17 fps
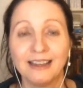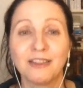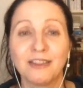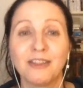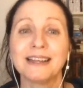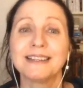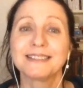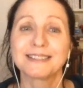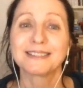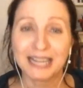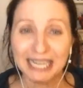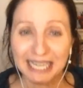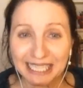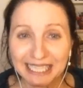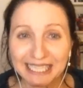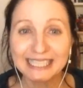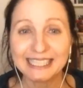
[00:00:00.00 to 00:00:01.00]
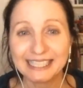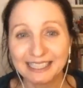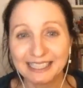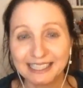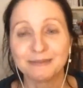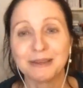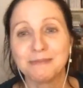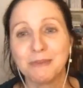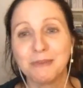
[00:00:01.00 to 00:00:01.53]
that is clearly going
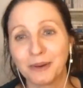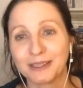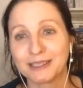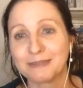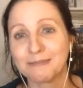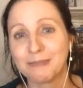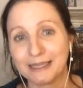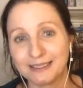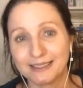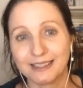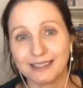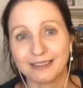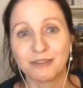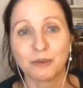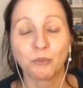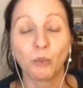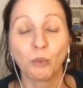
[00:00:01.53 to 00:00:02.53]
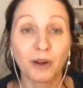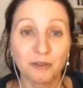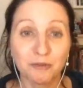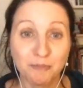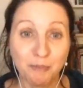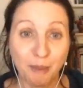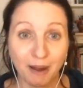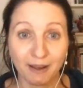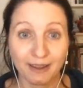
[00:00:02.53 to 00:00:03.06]
to be more expensive than one of
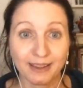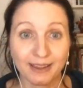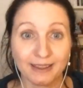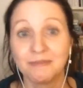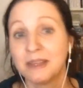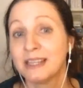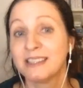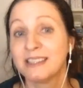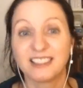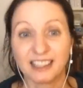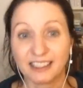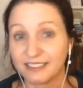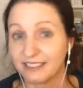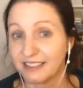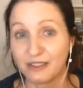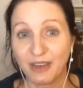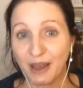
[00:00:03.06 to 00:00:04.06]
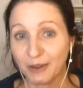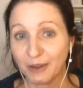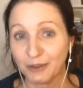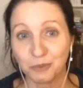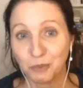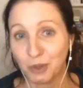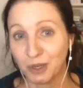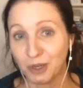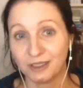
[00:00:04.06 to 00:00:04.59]
my
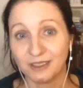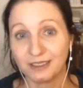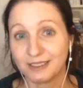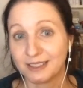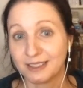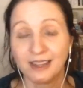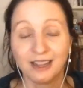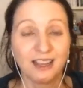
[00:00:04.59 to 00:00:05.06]
60,000 word